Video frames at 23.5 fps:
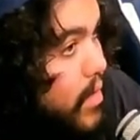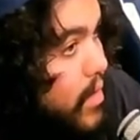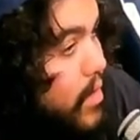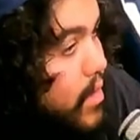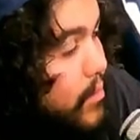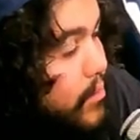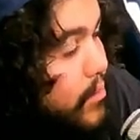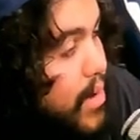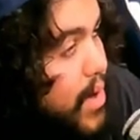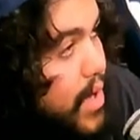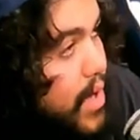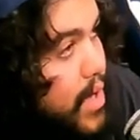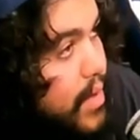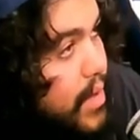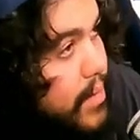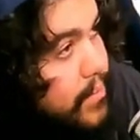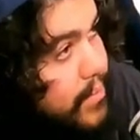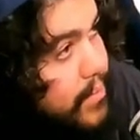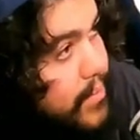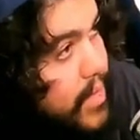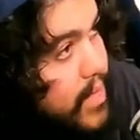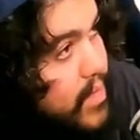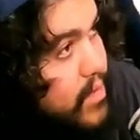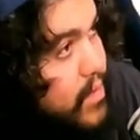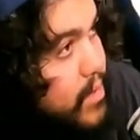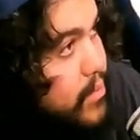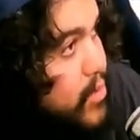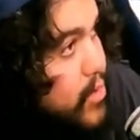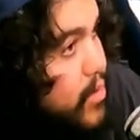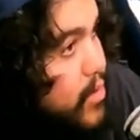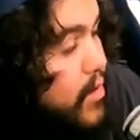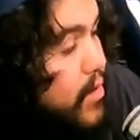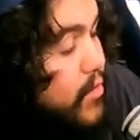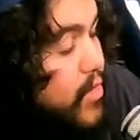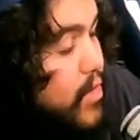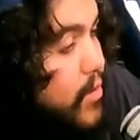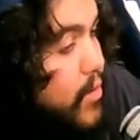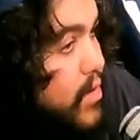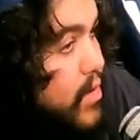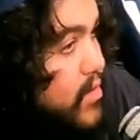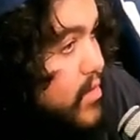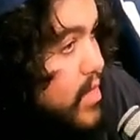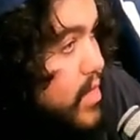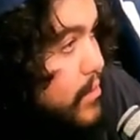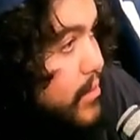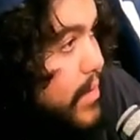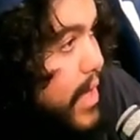But it's up to her if she wants to
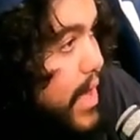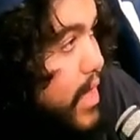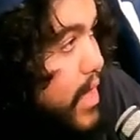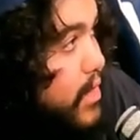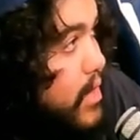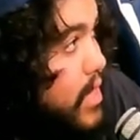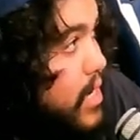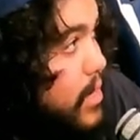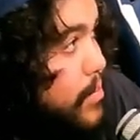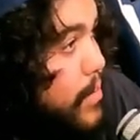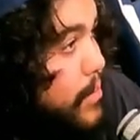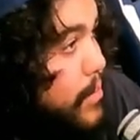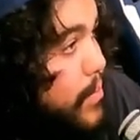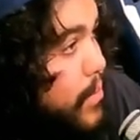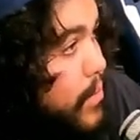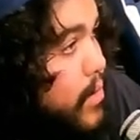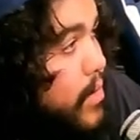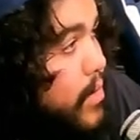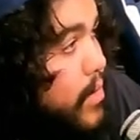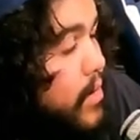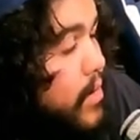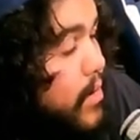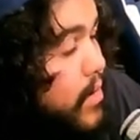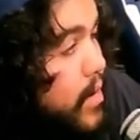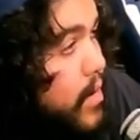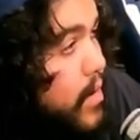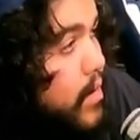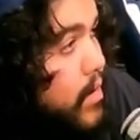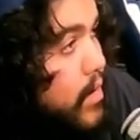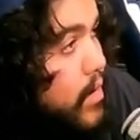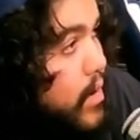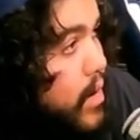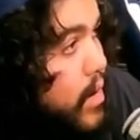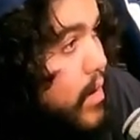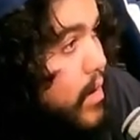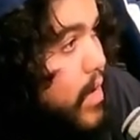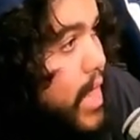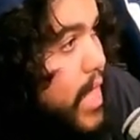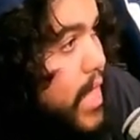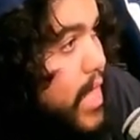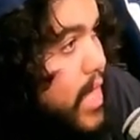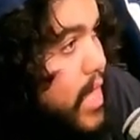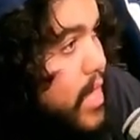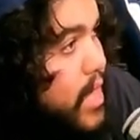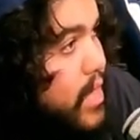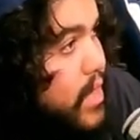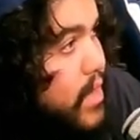come back. A lot of people are, are, are
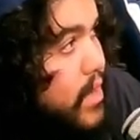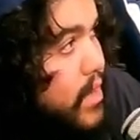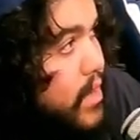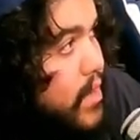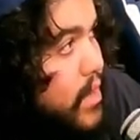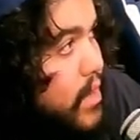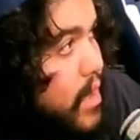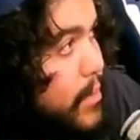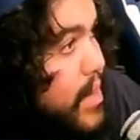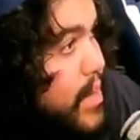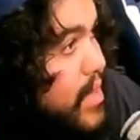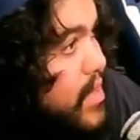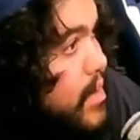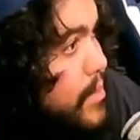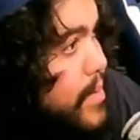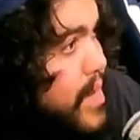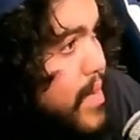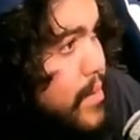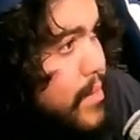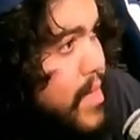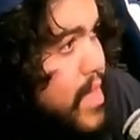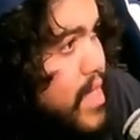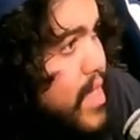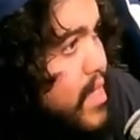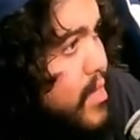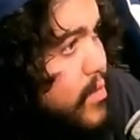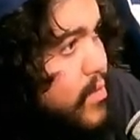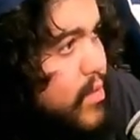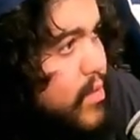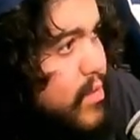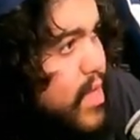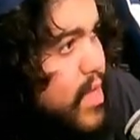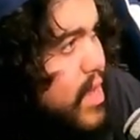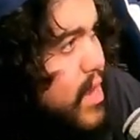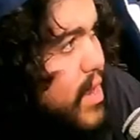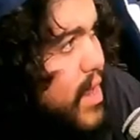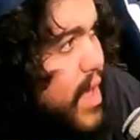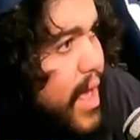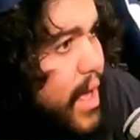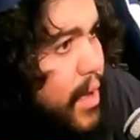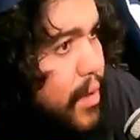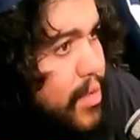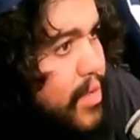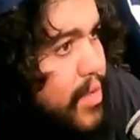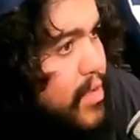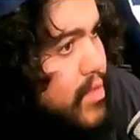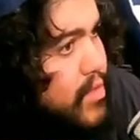liking. I mean, WWE is in a
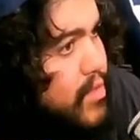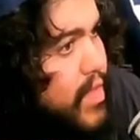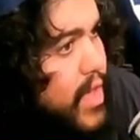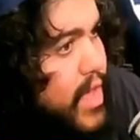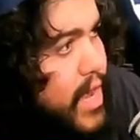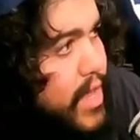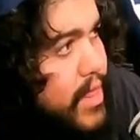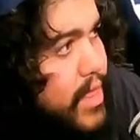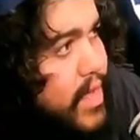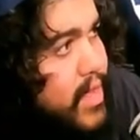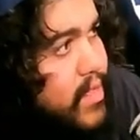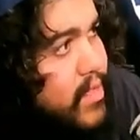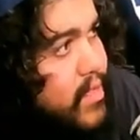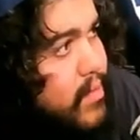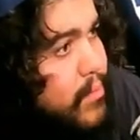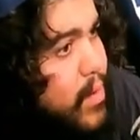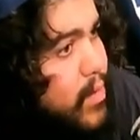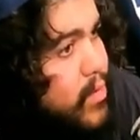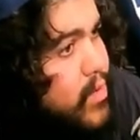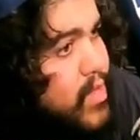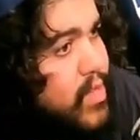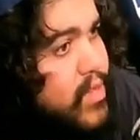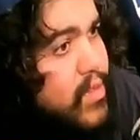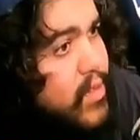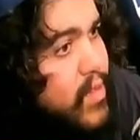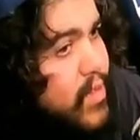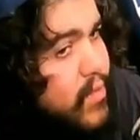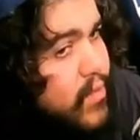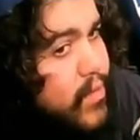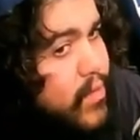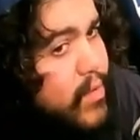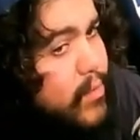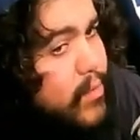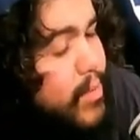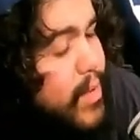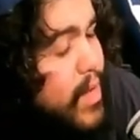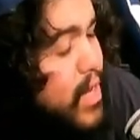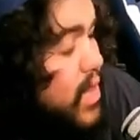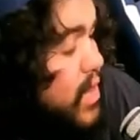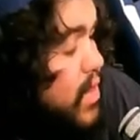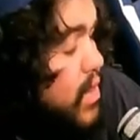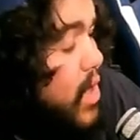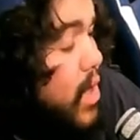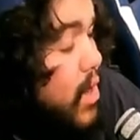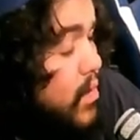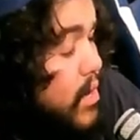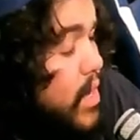healthy state. I think it's the most successful it's been in a
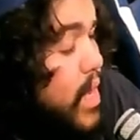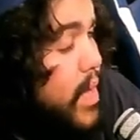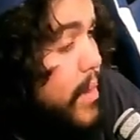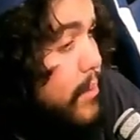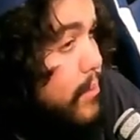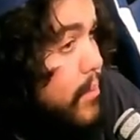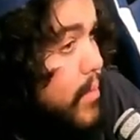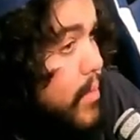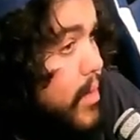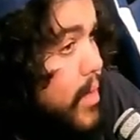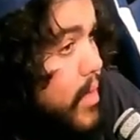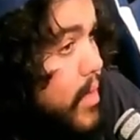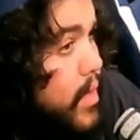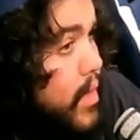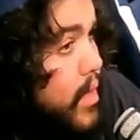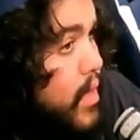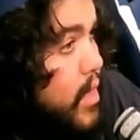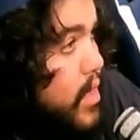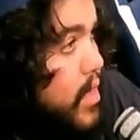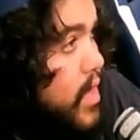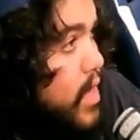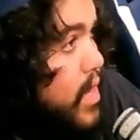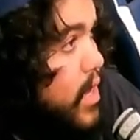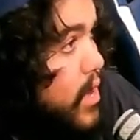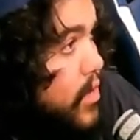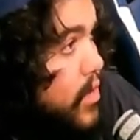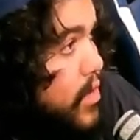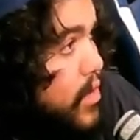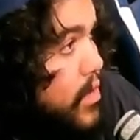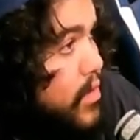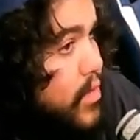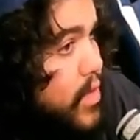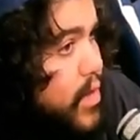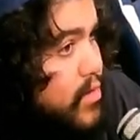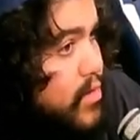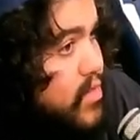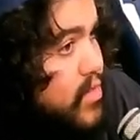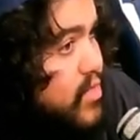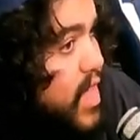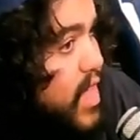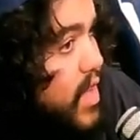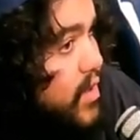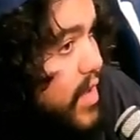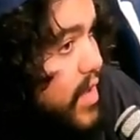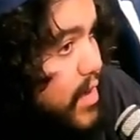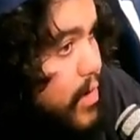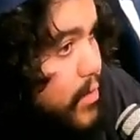long time. You know, they're, they're they
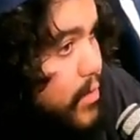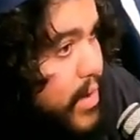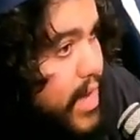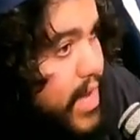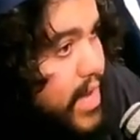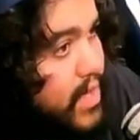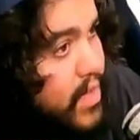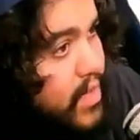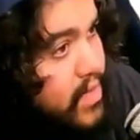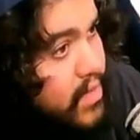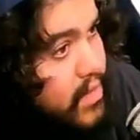were butchering arena. it for